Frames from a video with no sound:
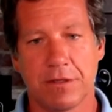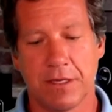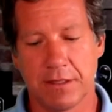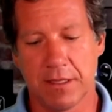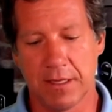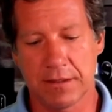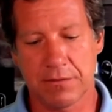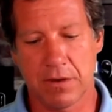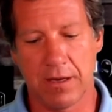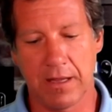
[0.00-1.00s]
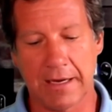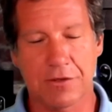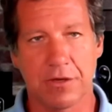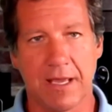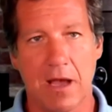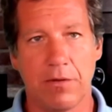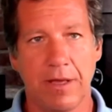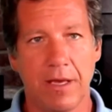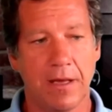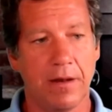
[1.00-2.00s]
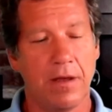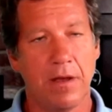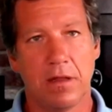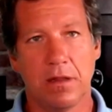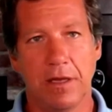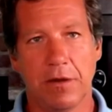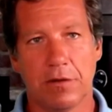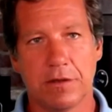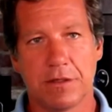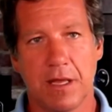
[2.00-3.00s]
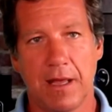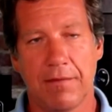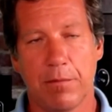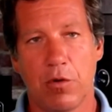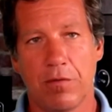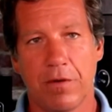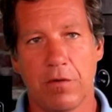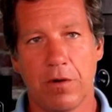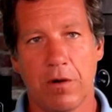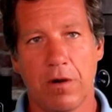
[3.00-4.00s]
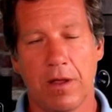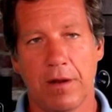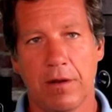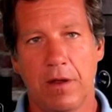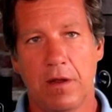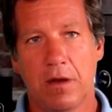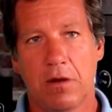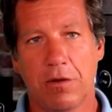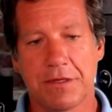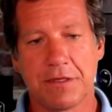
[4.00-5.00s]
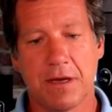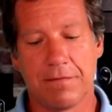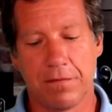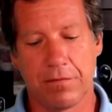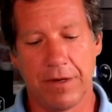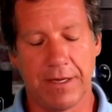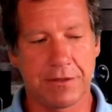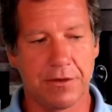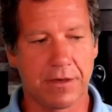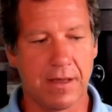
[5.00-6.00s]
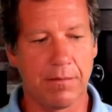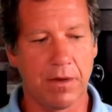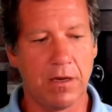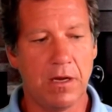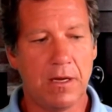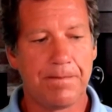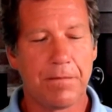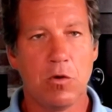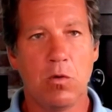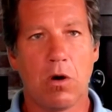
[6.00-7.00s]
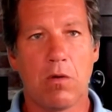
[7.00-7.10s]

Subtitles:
into this, right? Extra counting and illegals that have motor voter and all this stuff with redistricting. But who are